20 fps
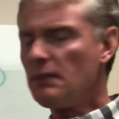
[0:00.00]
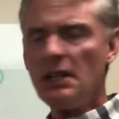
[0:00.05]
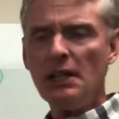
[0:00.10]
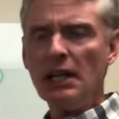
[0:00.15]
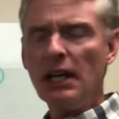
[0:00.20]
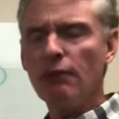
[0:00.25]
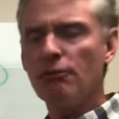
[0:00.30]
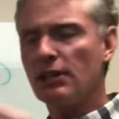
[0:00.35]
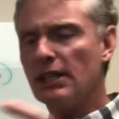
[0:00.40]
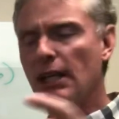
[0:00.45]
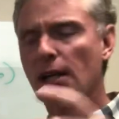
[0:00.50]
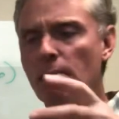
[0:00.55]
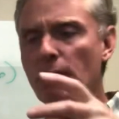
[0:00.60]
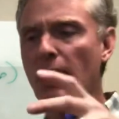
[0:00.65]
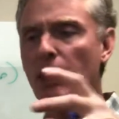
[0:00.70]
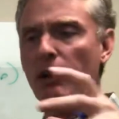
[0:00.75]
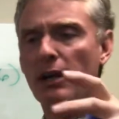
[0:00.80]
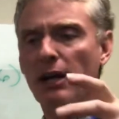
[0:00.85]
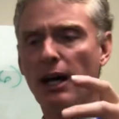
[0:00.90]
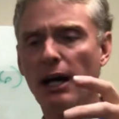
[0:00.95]
If you think
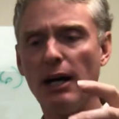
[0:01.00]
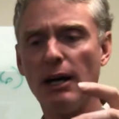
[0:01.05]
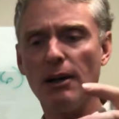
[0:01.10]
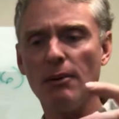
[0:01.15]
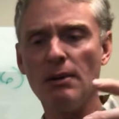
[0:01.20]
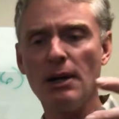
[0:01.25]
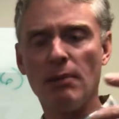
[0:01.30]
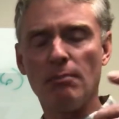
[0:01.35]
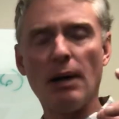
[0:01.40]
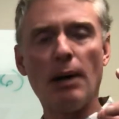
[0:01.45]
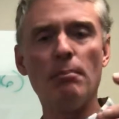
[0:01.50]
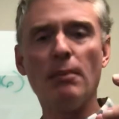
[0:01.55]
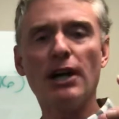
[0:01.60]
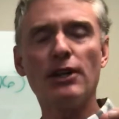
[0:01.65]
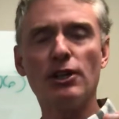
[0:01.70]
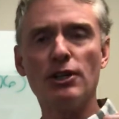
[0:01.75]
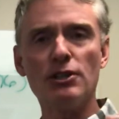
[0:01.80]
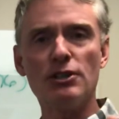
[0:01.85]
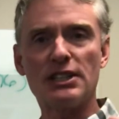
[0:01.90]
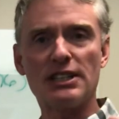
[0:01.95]
about, my
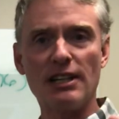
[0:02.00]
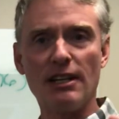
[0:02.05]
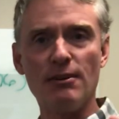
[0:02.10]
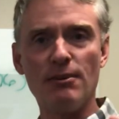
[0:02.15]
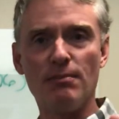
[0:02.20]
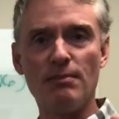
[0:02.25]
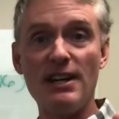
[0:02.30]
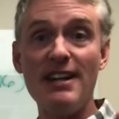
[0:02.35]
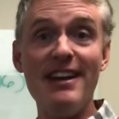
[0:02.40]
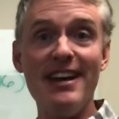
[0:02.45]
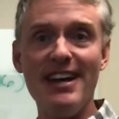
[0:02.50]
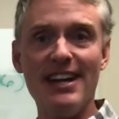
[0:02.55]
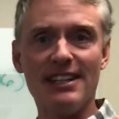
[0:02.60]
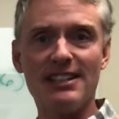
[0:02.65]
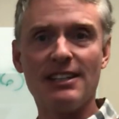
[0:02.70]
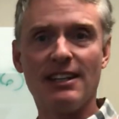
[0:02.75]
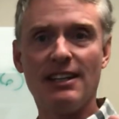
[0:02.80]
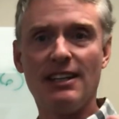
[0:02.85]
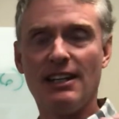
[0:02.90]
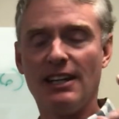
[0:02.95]
mother used to knit,
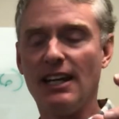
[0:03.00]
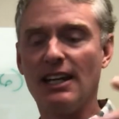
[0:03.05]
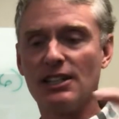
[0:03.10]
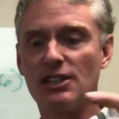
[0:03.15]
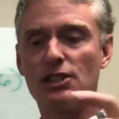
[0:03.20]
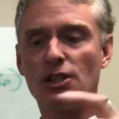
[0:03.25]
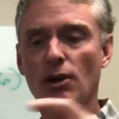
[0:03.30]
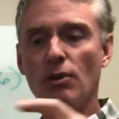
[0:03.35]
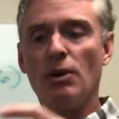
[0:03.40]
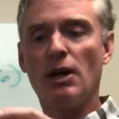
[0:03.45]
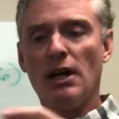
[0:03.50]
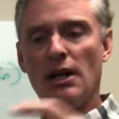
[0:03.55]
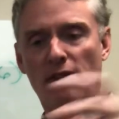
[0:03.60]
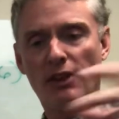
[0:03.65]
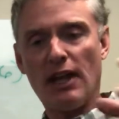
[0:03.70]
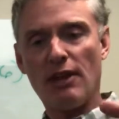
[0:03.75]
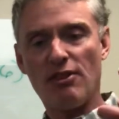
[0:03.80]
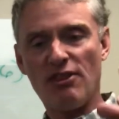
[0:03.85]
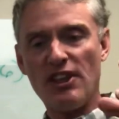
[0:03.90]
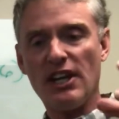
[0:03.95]
and so
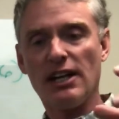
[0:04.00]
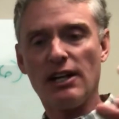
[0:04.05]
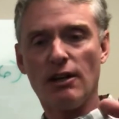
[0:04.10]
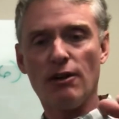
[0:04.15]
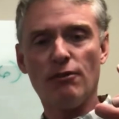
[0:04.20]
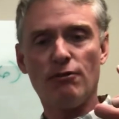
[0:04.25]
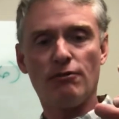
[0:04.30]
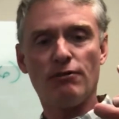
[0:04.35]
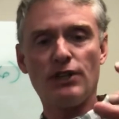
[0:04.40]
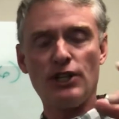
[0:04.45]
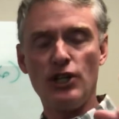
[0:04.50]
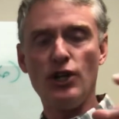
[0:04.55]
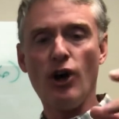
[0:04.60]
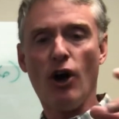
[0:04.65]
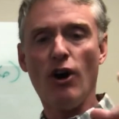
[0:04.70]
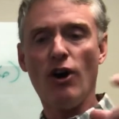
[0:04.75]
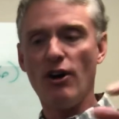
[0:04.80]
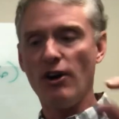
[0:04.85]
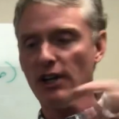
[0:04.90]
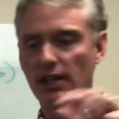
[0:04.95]
that thing of
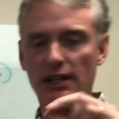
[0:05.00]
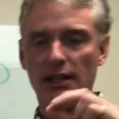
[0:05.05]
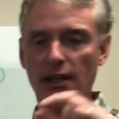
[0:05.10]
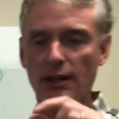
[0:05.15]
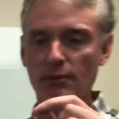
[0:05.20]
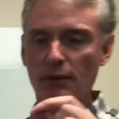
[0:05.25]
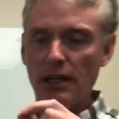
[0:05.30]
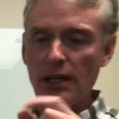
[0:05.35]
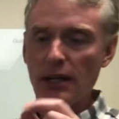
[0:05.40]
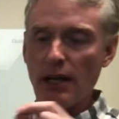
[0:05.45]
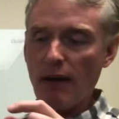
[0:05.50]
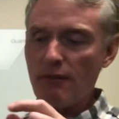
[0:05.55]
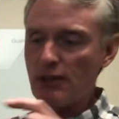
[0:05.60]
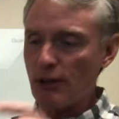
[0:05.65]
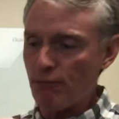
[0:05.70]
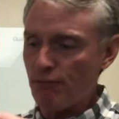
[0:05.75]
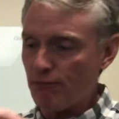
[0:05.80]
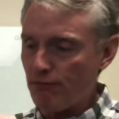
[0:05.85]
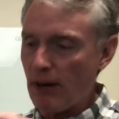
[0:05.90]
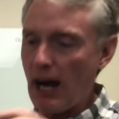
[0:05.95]
yarn, you have to
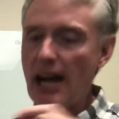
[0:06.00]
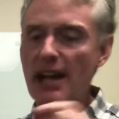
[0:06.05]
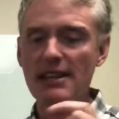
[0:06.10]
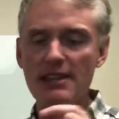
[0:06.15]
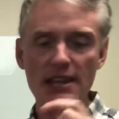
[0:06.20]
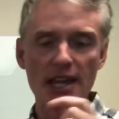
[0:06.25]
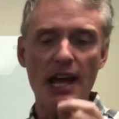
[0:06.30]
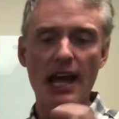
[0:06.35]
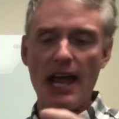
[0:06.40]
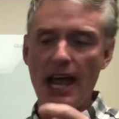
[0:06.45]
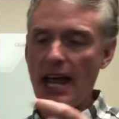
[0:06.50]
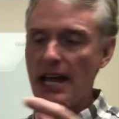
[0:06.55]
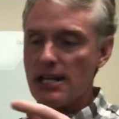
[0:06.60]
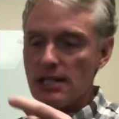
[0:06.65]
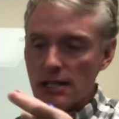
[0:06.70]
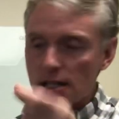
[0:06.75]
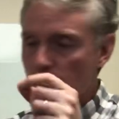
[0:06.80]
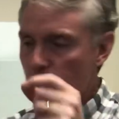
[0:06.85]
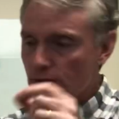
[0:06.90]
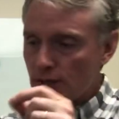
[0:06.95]
find the
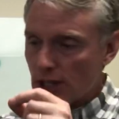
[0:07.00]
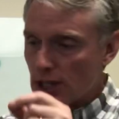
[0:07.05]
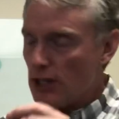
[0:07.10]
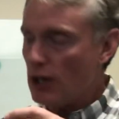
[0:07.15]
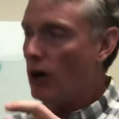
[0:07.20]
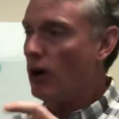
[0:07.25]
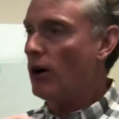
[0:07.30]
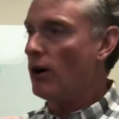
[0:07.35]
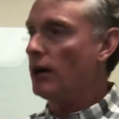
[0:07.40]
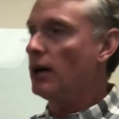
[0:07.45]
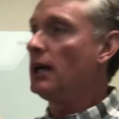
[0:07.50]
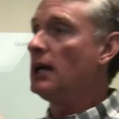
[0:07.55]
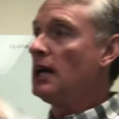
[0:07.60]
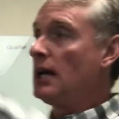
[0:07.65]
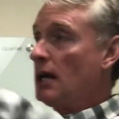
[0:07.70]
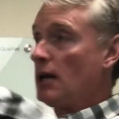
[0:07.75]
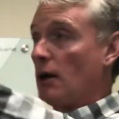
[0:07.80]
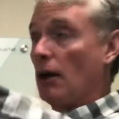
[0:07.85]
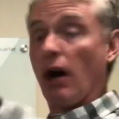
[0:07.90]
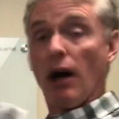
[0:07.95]
end of the yarn
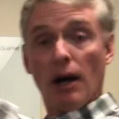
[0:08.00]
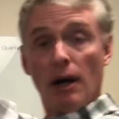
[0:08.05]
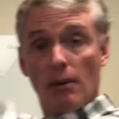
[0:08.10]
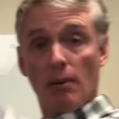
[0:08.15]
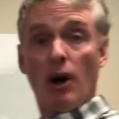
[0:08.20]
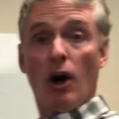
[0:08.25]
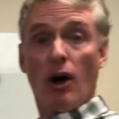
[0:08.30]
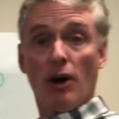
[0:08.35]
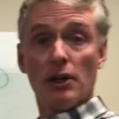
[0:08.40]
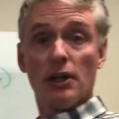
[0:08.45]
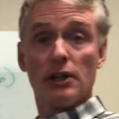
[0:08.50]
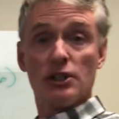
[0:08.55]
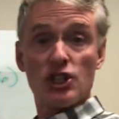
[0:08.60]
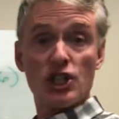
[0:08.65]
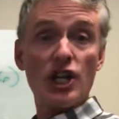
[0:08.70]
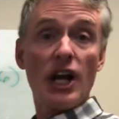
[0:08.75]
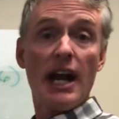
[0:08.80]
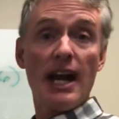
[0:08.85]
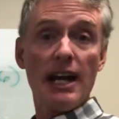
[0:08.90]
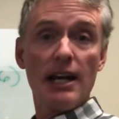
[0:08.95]
on
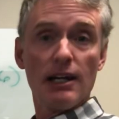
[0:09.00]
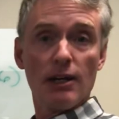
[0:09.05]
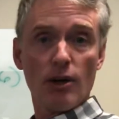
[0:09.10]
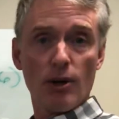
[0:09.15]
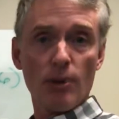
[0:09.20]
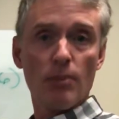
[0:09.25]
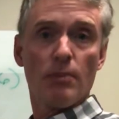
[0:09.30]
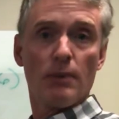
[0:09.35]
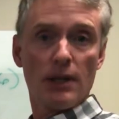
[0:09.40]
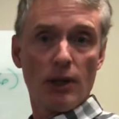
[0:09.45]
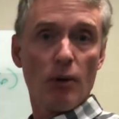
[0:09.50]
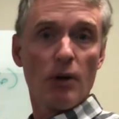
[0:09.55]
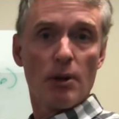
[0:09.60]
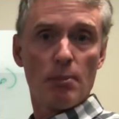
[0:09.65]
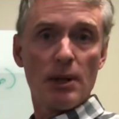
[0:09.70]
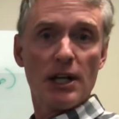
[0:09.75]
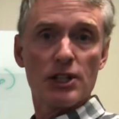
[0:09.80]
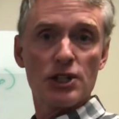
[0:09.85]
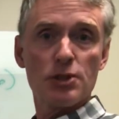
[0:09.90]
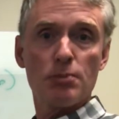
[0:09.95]
chain or on a
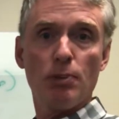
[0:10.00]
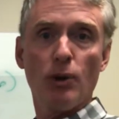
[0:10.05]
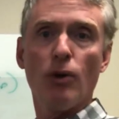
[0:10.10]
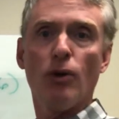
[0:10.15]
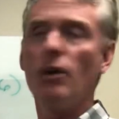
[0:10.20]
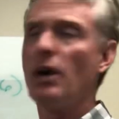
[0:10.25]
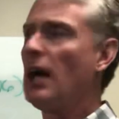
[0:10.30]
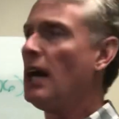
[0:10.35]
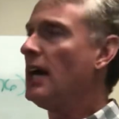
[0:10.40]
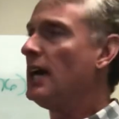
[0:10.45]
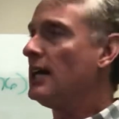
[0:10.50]
big spool.